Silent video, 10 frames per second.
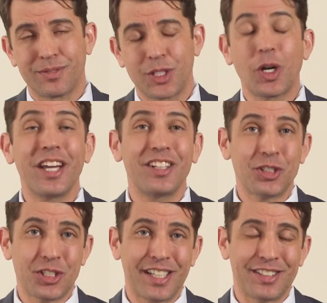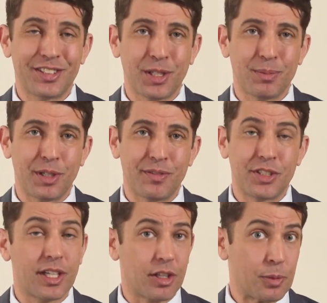To try and understand some of the
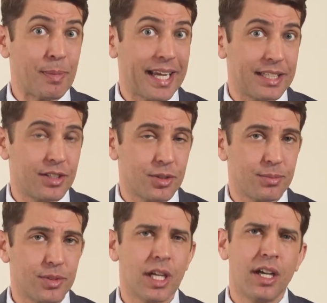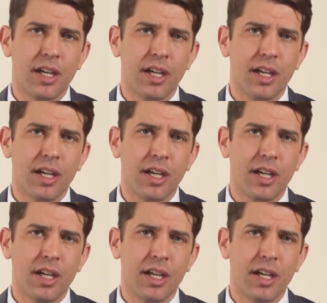cellular mechanisms